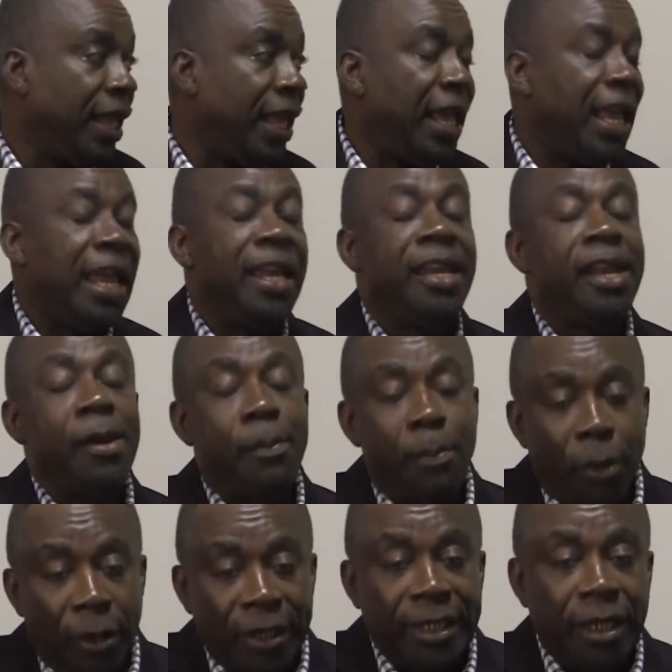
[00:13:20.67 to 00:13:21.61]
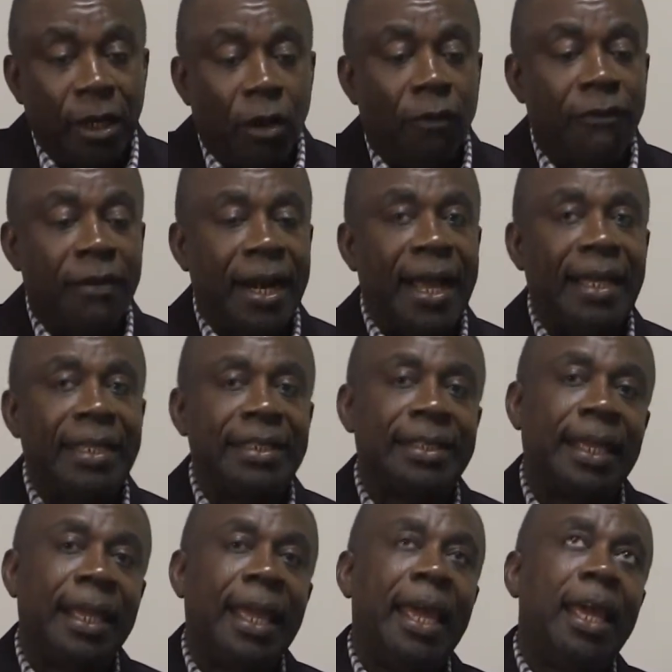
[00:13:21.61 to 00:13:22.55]
in the body of Christ.
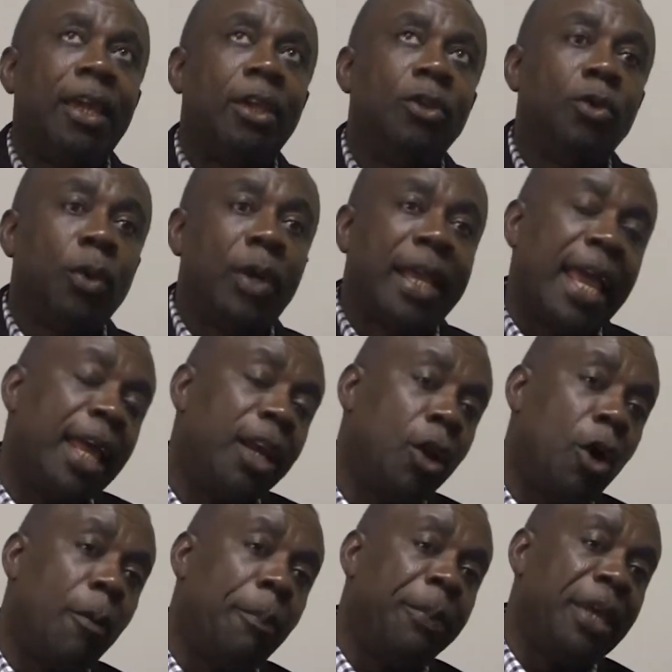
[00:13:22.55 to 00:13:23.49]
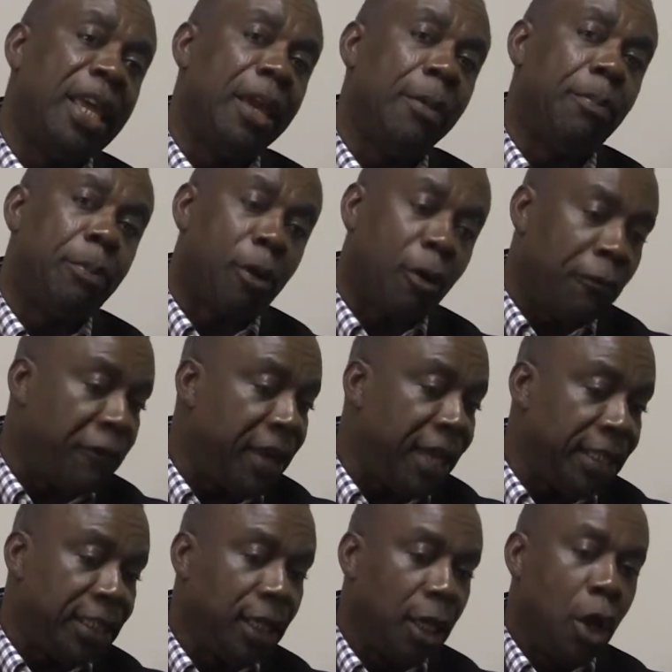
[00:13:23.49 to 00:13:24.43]
You cannot be a
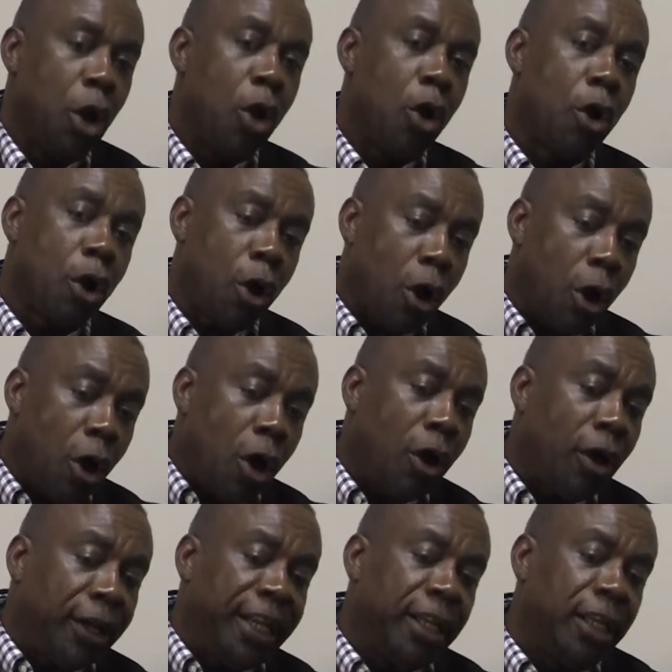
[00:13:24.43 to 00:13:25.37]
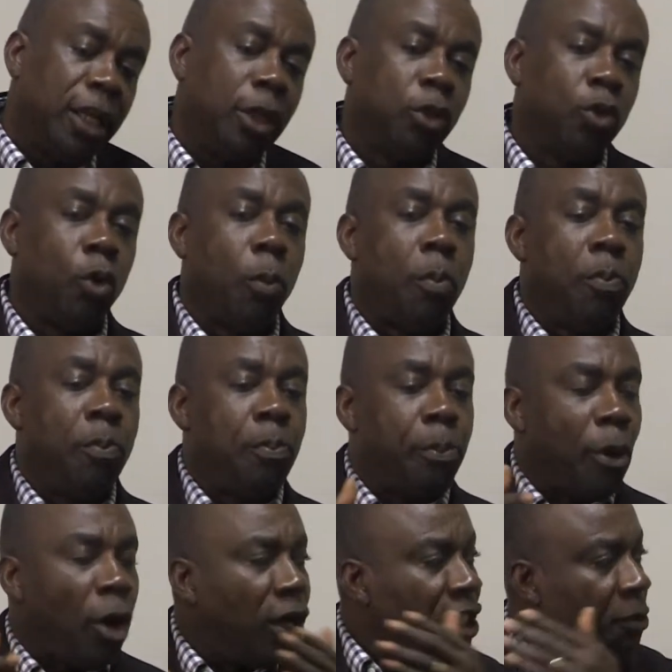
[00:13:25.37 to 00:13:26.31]
prophet called to
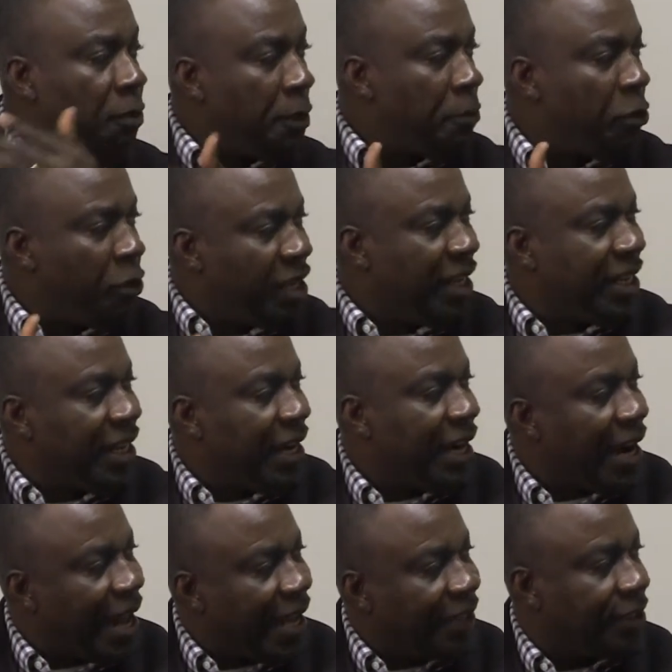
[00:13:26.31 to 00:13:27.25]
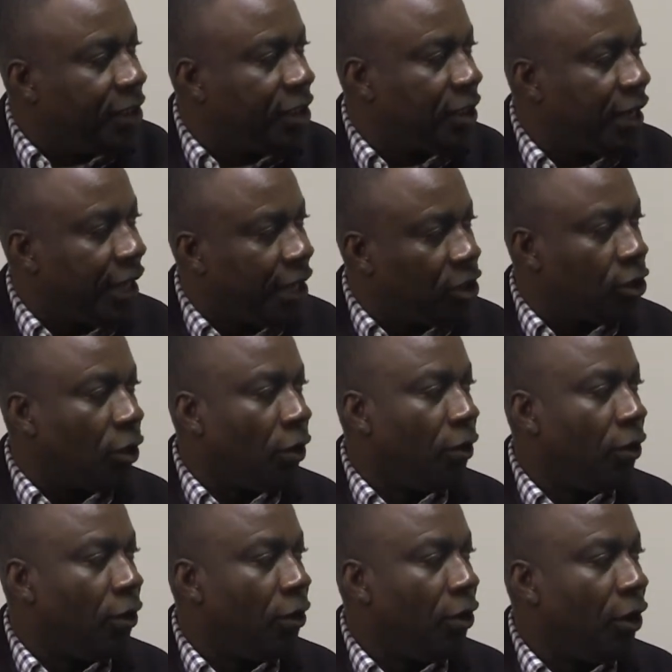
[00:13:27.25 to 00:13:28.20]
point people in the right direction,
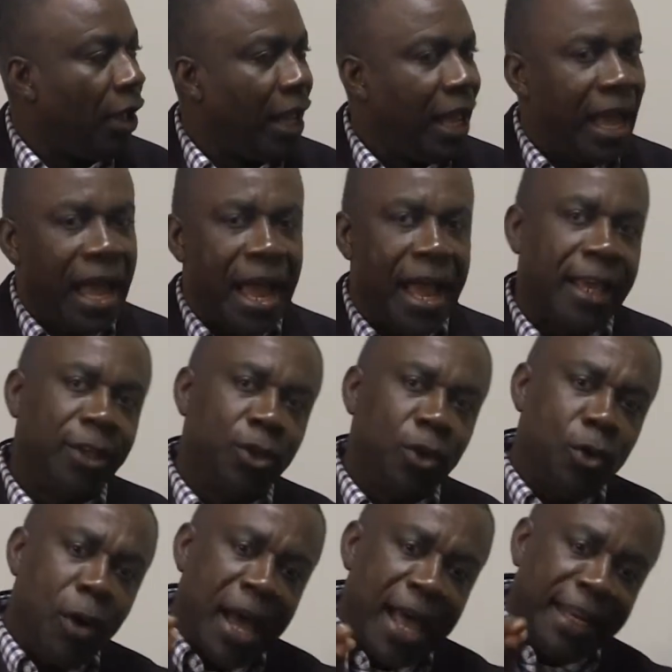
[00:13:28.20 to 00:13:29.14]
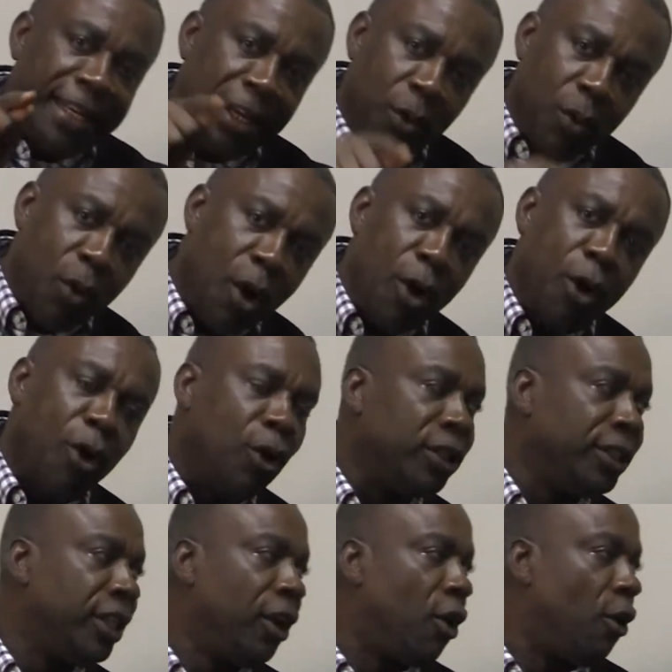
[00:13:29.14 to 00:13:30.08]
and you are the one
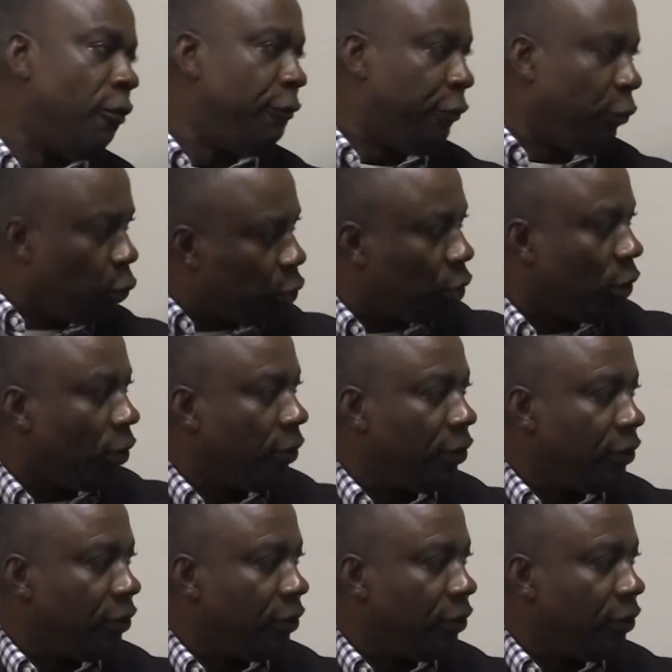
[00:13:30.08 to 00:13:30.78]
causing confusion.